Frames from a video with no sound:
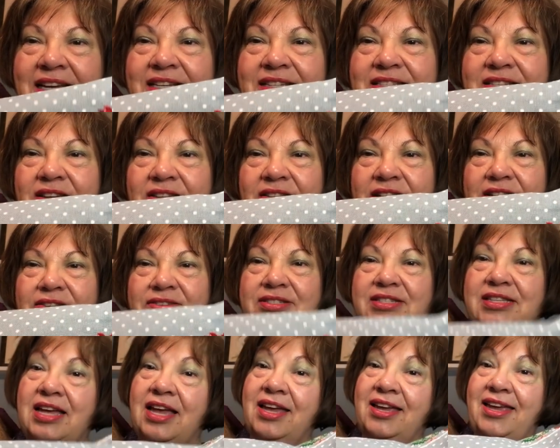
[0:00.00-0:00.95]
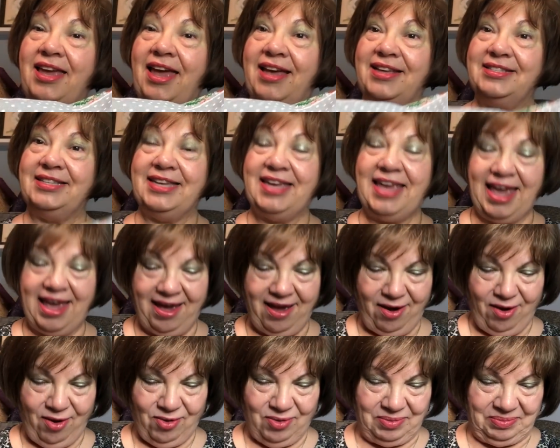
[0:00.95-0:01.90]
So there's Cassie
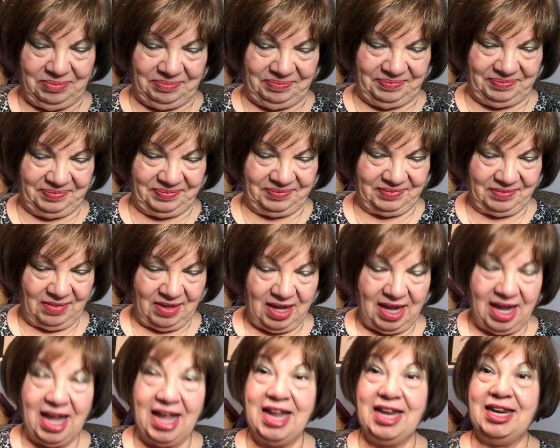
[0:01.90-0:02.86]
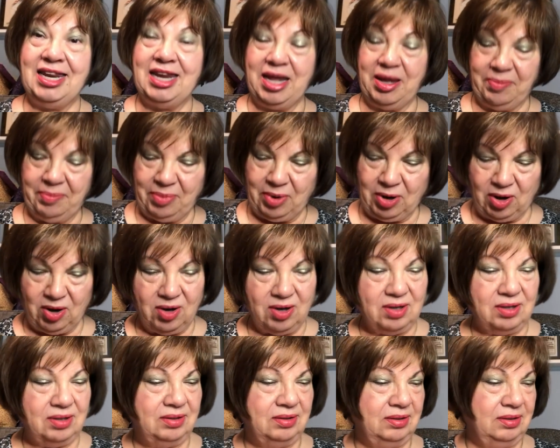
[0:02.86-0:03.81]
Cow, number
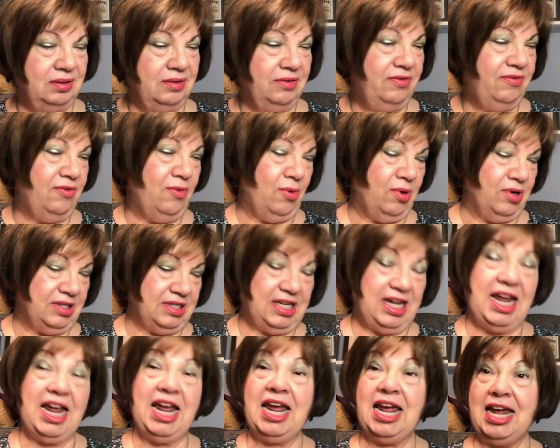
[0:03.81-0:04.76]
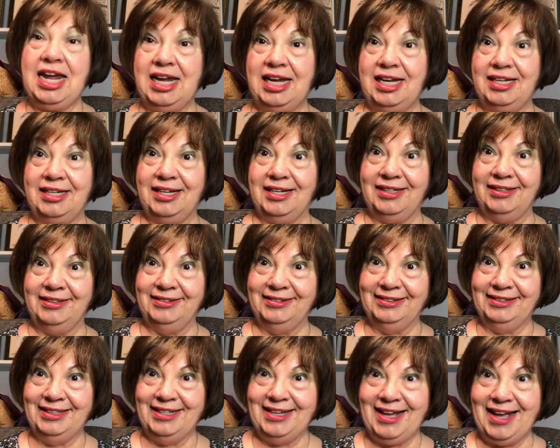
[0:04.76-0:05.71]
14
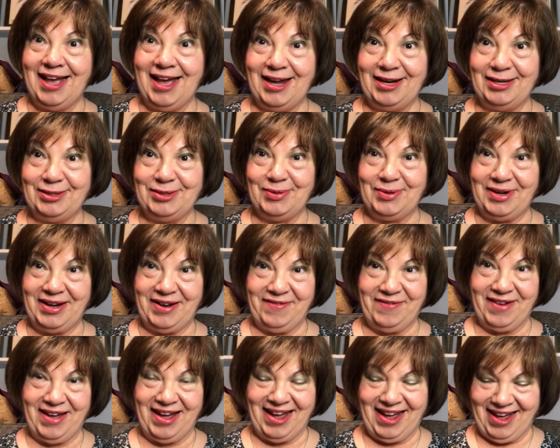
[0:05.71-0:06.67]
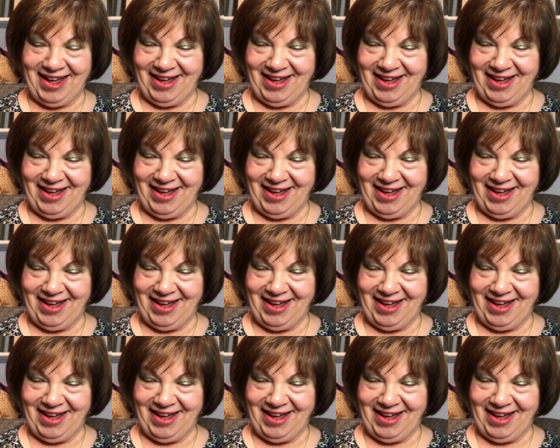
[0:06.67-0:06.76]
out of 25.